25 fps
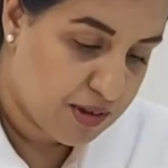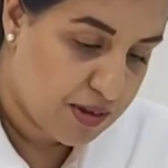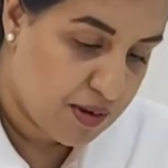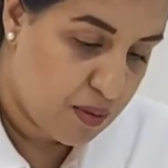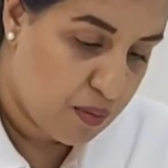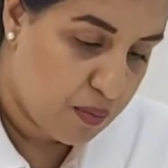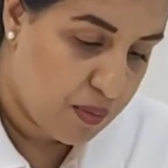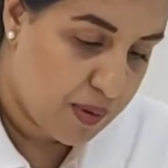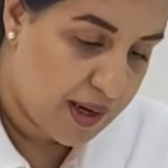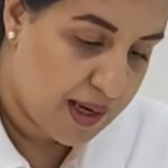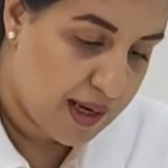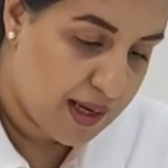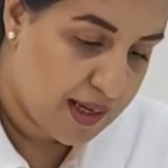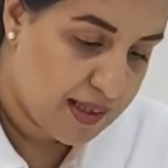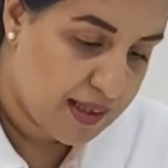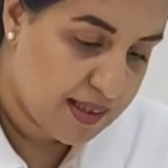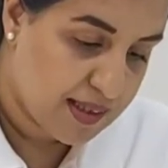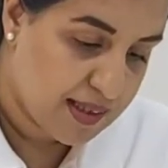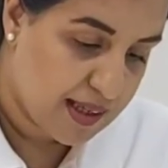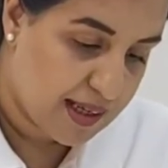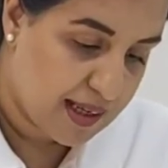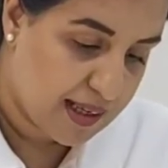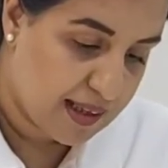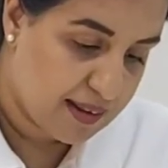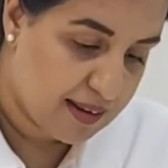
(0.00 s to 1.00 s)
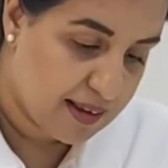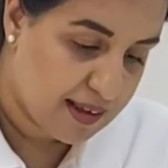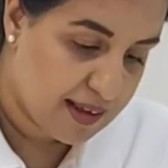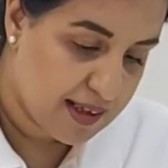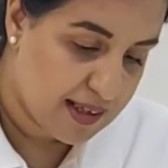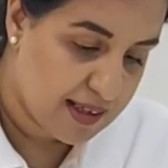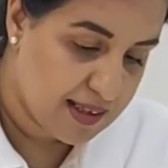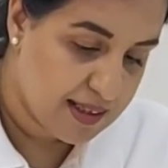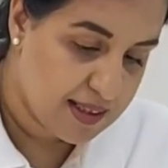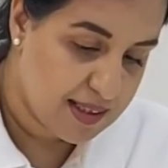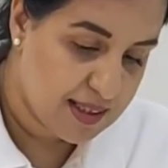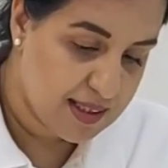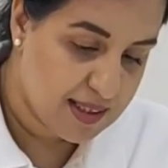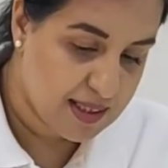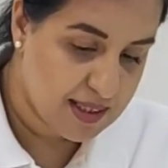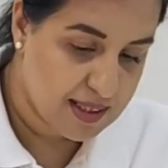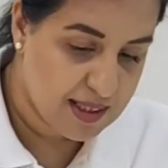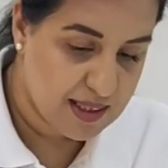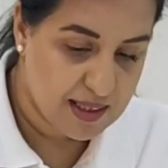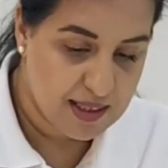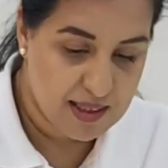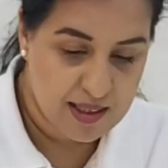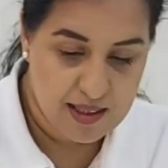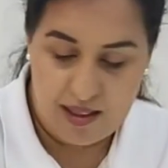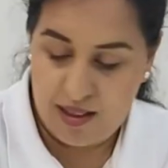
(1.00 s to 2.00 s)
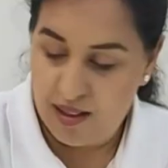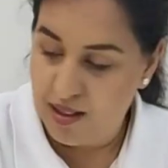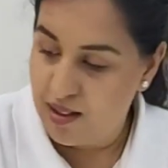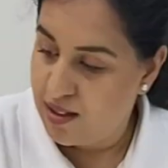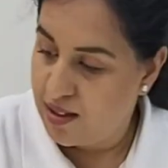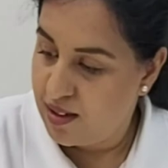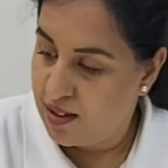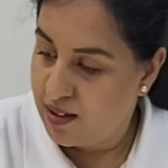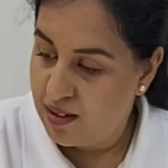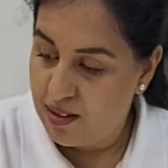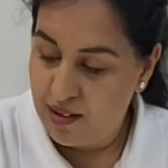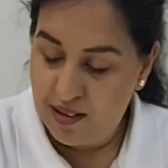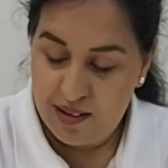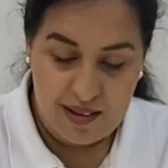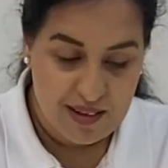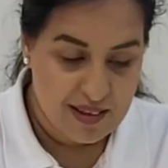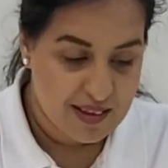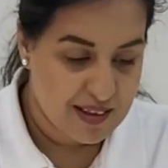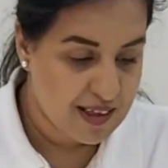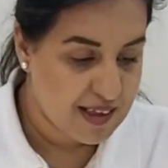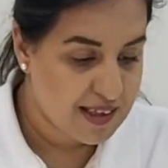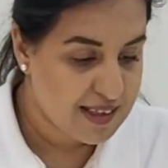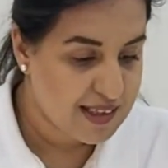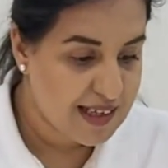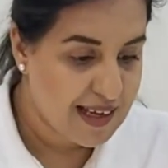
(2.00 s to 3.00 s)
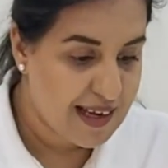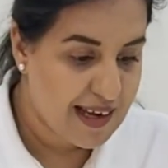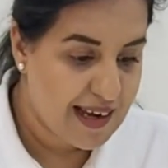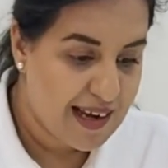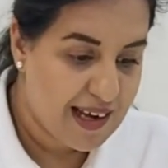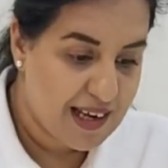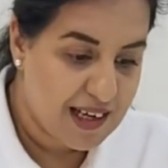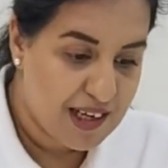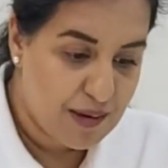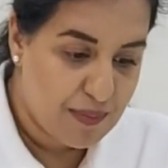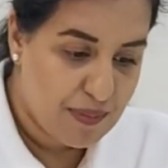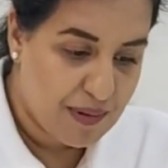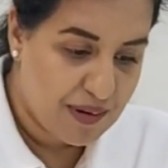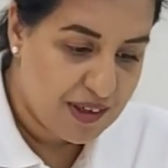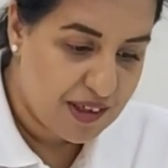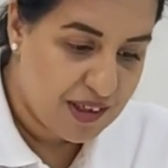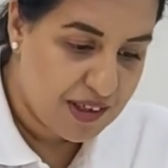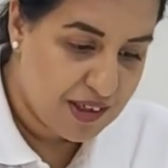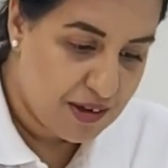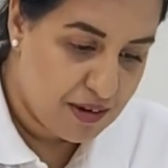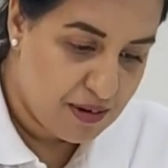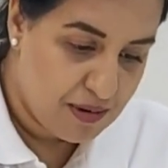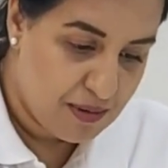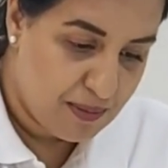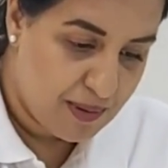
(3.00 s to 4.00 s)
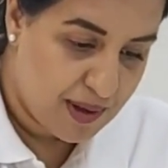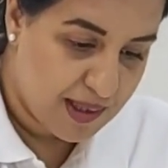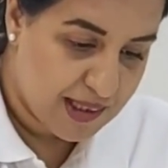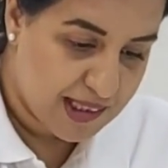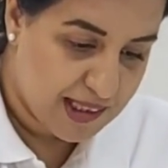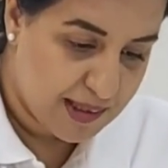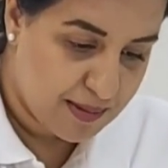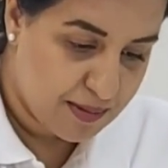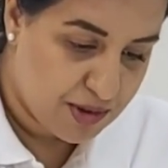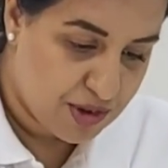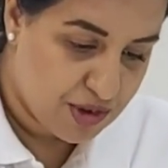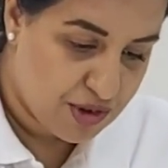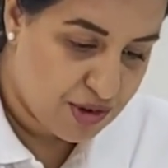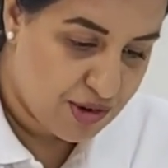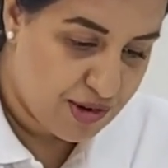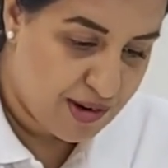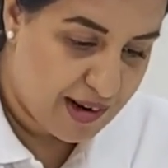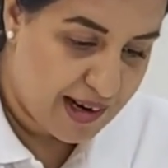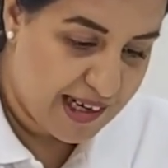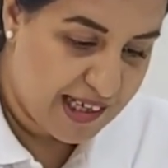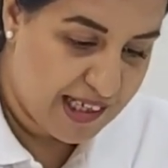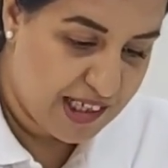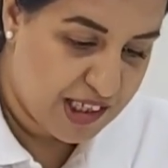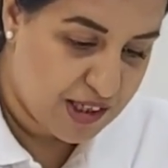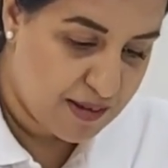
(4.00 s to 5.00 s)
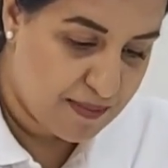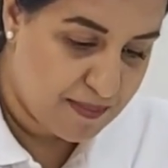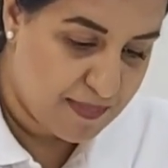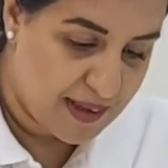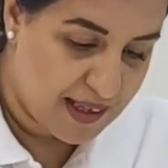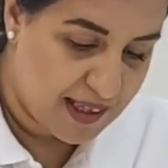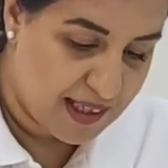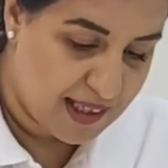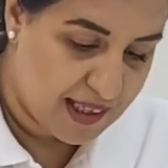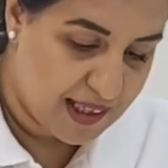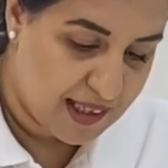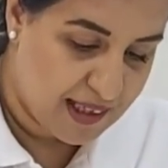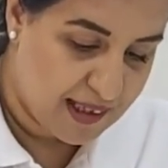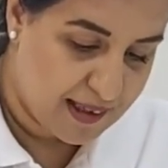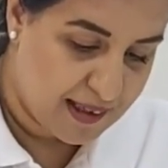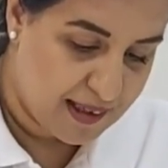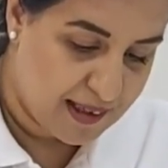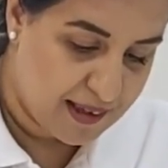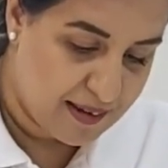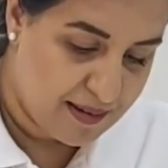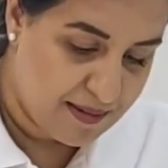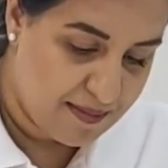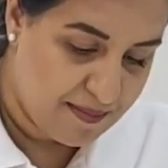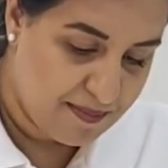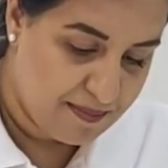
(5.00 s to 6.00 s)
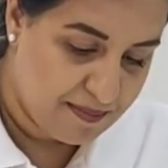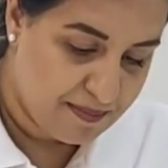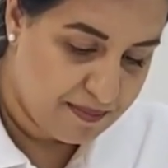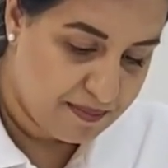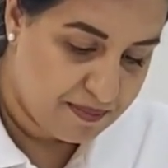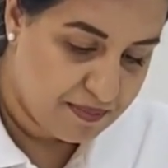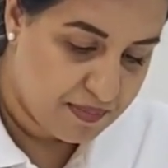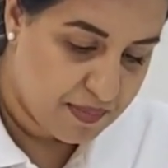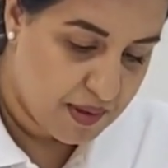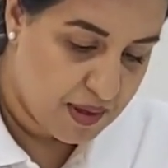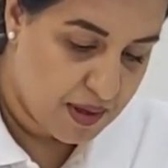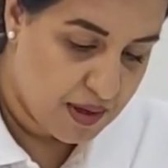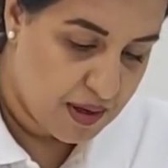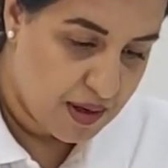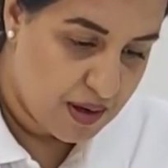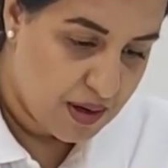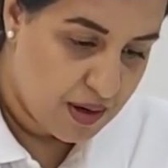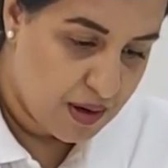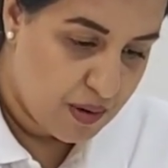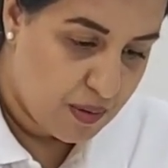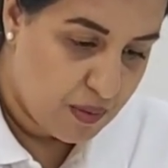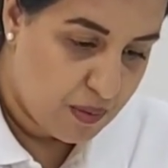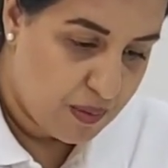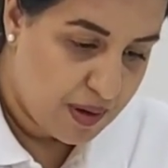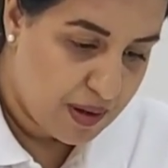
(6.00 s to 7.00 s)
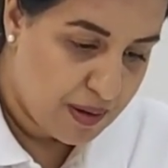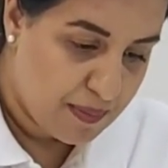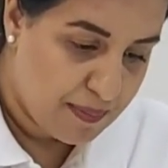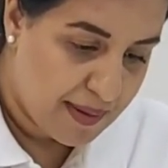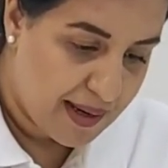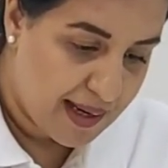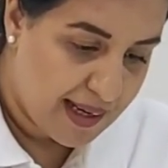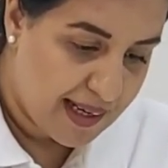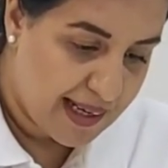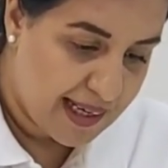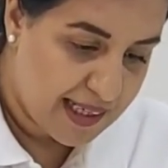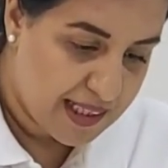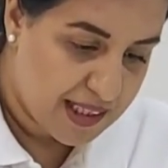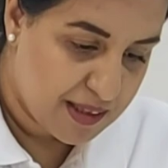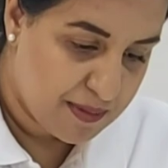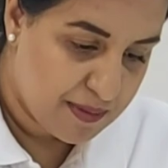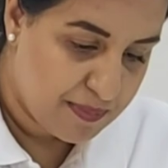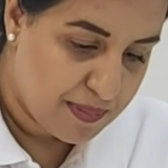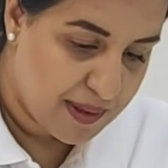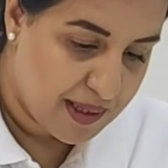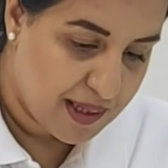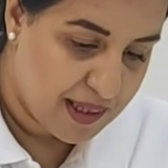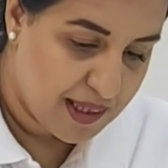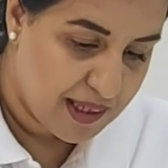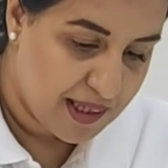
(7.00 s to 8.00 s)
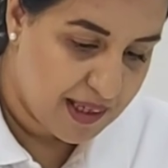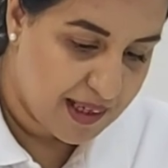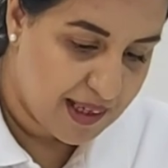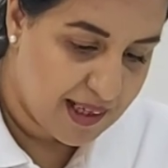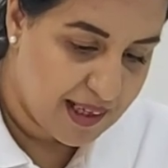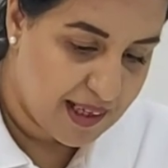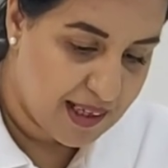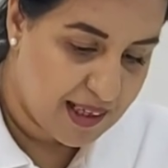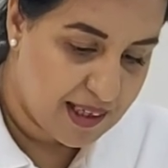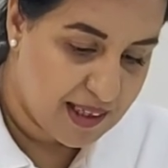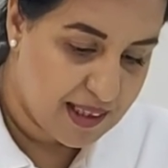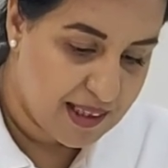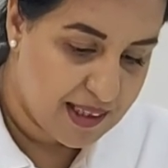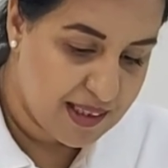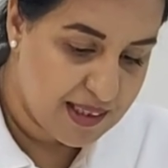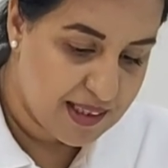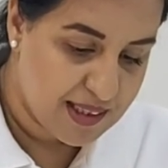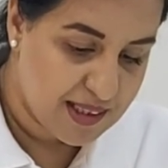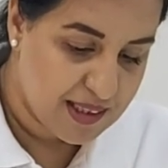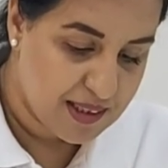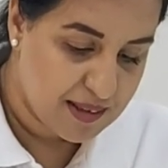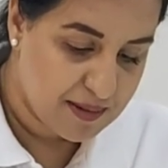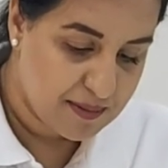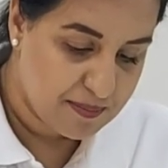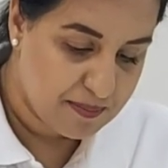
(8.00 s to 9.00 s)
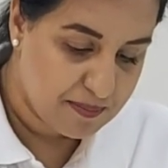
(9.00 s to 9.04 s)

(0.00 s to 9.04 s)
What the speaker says: to do a wing like this. Does anybody know what I'm trying to make here with my letter B is?